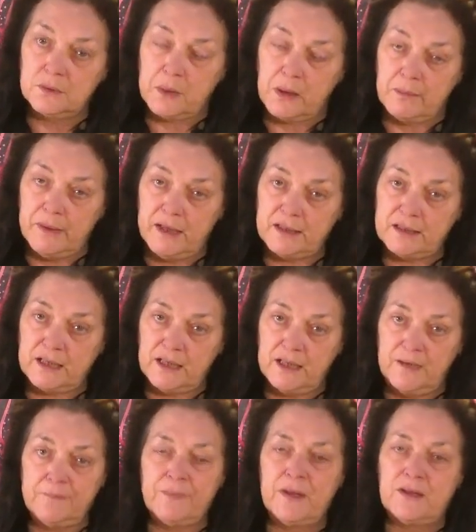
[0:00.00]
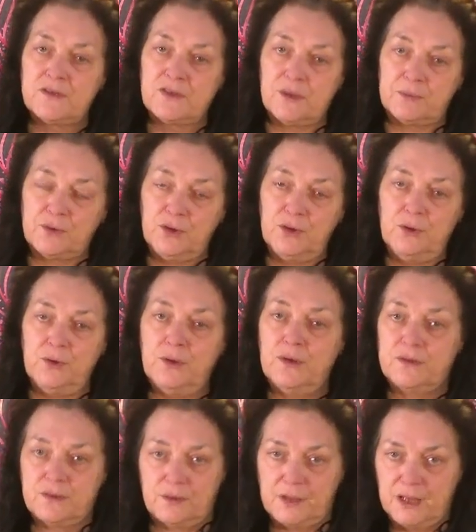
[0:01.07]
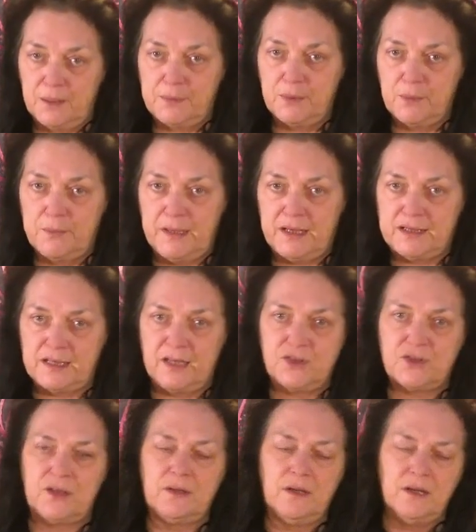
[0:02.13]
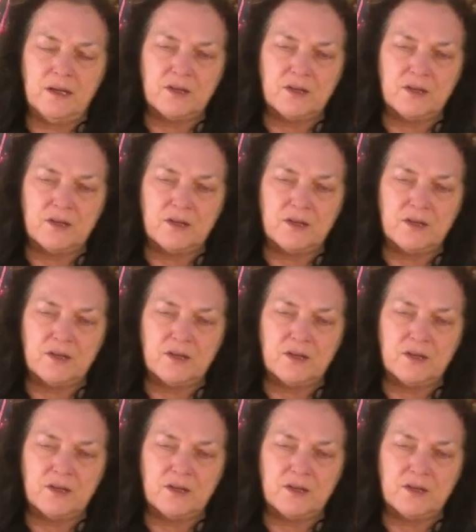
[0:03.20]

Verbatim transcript: You got to meditate. Step two, I'm going to help you with meditation.